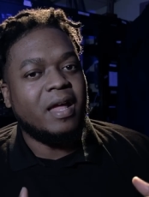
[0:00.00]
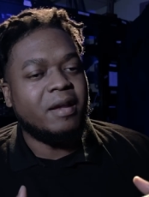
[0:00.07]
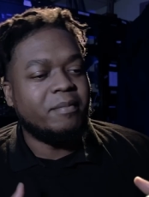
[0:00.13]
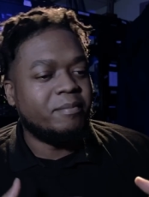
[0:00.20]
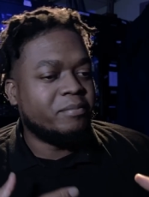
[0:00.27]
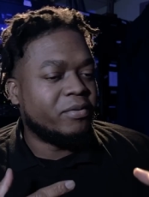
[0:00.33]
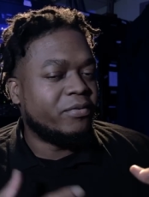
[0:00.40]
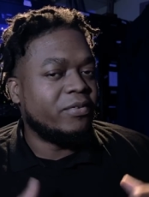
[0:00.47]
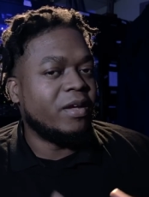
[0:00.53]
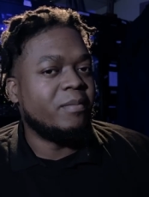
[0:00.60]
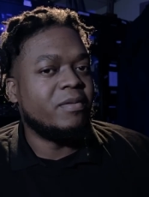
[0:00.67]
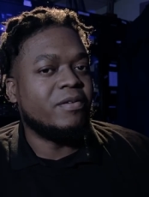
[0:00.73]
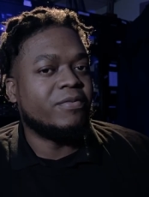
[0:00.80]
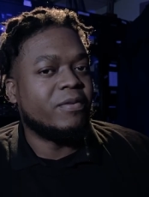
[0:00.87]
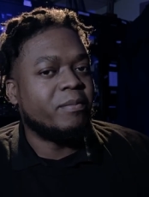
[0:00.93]
and prevent
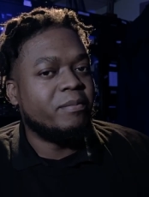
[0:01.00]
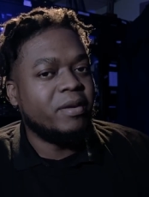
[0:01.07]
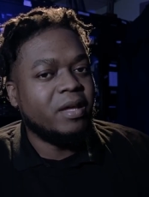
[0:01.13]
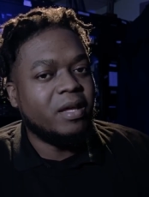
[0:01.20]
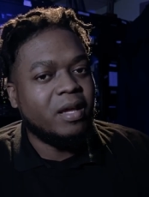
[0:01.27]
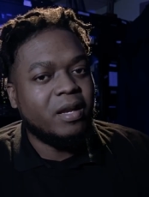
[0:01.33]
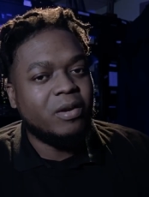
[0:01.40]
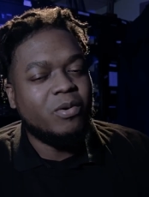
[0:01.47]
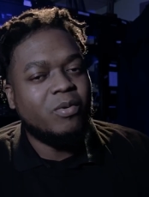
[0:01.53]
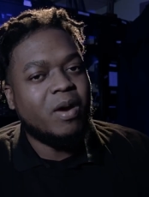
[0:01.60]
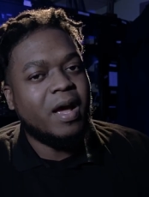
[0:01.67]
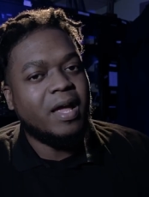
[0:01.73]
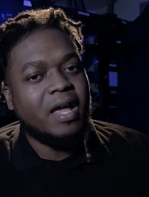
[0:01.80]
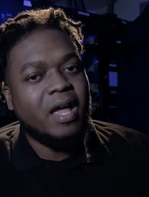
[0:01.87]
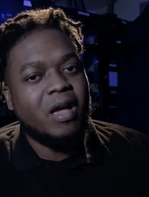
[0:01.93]
me from being who
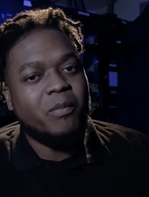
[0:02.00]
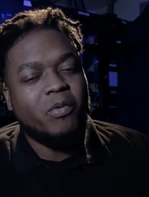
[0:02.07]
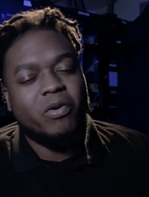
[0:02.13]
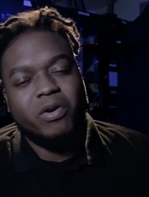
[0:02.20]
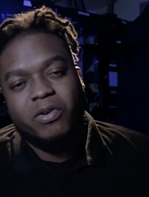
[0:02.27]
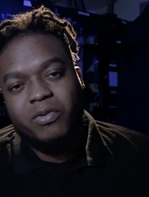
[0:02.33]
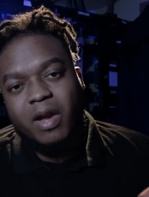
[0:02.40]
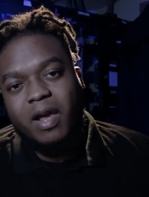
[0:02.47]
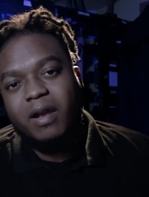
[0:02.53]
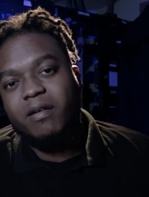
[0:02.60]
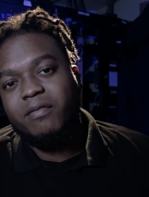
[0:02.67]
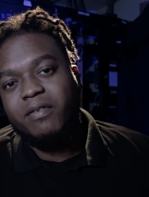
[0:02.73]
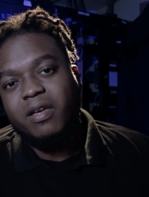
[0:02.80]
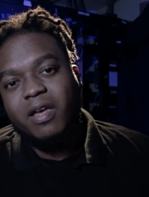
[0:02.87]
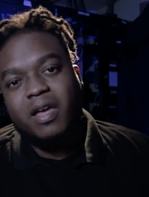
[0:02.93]
I am or
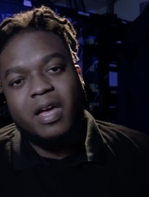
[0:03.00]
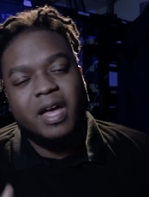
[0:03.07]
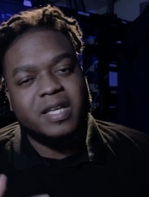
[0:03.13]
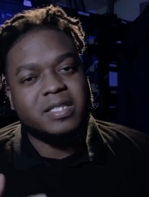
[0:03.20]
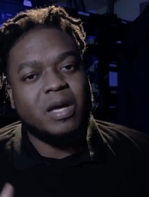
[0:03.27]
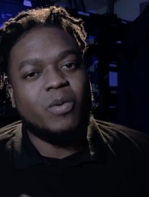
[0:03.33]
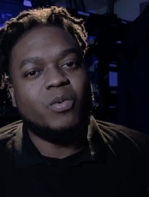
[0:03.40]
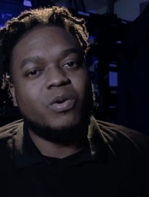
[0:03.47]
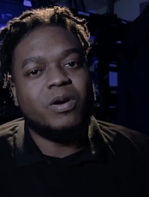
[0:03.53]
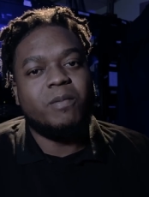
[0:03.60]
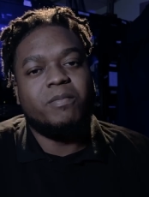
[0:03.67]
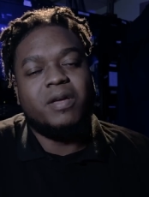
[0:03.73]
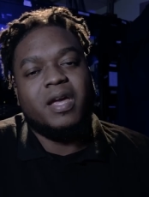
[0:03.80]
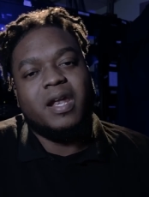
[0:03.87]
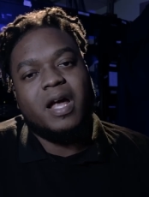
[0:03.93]
creative as I want to be.